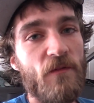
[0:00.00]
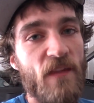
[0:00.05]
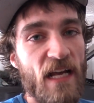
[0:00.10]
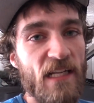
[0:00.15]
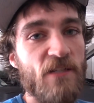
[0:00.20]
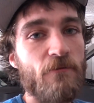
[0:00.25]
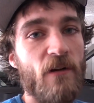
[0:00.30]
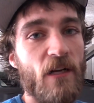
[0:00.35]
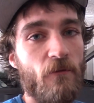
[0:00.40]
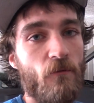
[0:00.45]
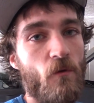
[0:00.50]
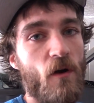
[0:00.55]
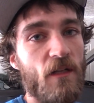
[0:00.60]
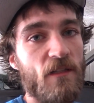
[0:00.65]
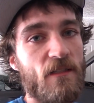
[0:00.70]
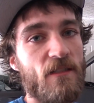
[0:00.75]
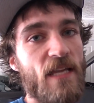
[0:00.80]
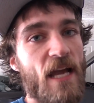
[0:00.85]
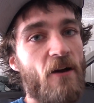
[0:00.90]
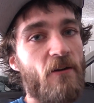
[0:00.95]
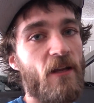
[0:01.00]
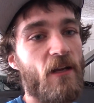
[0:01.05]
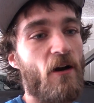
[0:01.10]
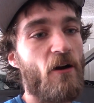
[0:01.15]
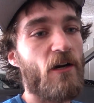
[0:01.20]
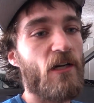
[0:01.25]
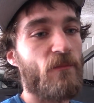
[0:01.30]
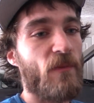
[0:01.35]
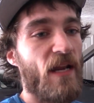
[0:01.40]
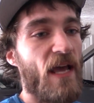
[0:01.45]
That's what it was down at
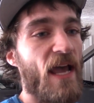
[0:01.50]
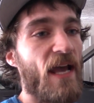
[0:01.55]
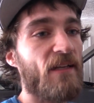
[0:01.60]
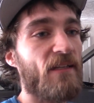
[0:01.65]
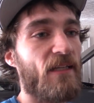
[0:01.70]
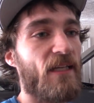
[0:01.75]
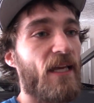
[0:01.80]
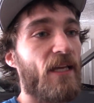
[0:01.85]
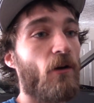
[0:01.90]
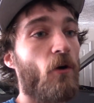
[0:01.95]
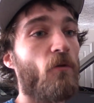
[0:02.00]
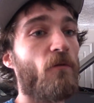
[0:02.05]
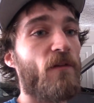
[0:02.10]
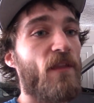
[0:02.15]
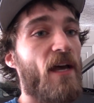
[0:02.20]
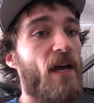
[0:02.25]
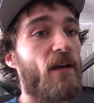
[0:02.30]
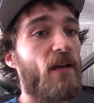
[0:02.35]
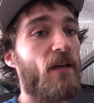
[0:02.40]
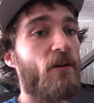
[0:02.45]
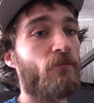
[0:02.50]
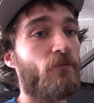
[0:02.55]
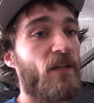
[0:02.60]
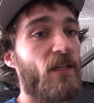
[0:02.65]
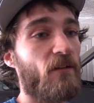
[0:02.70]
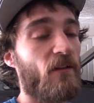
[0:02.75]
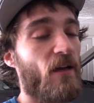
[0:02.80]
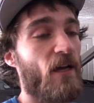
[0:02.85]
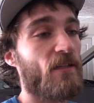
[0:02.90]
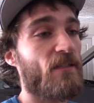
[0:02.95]
heart, but I had to get over that and
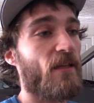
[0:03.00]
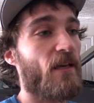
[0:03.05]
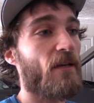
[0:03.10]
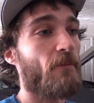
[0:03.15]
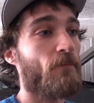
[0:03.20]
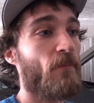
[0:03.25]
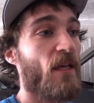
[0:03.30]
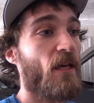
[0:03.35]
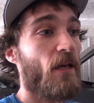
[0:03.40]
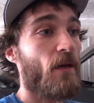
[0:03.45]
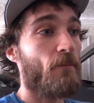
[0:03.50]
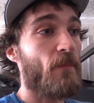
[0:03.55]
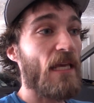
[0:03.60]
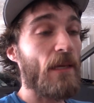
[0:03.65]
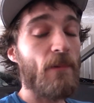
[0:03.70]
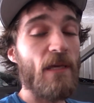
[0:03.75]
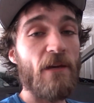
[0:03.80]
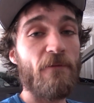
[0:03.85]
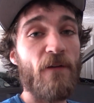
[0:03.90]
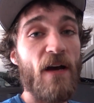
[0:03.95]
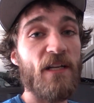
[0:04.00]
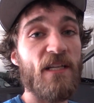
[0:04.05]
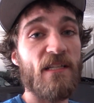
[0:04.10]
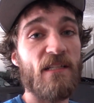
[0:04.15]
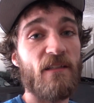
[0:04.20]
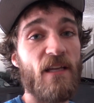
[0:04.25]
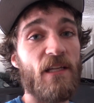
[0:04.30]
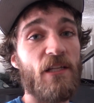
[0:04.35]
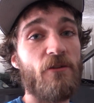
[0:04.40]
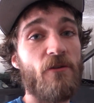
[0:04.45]
realize that maybe if I
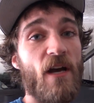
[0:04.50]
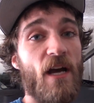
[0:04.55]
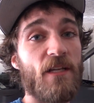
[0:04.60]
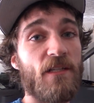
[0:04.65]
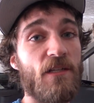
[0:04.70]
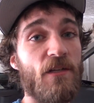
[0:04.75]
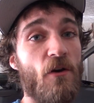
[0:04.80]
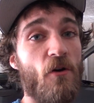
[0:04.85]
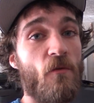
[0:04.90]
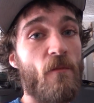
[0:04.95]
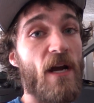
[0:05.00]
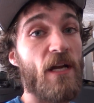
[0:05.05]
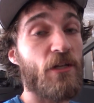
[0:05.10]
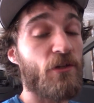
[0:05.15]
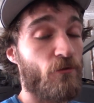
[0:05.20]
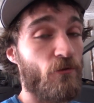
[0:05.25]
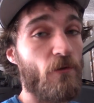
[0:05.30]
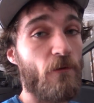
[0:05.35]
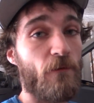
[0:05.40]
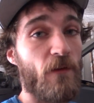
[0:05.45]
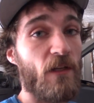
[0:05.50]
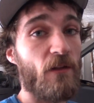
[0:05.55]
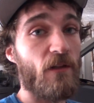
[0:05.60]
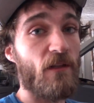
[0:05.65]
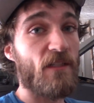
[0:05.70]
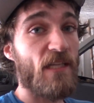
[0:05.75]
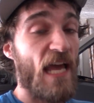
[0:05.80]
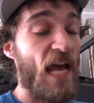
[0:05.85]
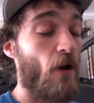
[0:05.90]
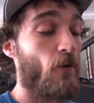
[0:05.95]
just let you guys know my true
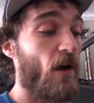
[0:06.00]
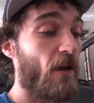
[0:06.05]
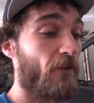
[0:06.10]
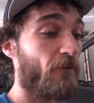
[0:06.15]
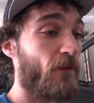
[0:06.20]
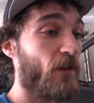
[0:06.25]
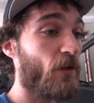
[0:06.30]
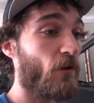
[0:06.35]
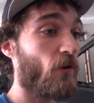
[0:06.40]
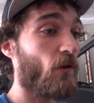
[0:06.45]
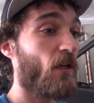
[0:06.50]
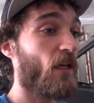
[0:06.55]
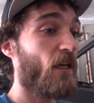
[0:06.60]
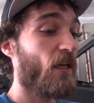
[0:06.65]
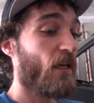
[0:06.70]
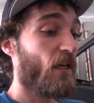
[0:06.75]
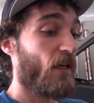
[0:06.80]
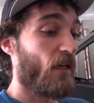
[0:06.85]
feelings, how I feel,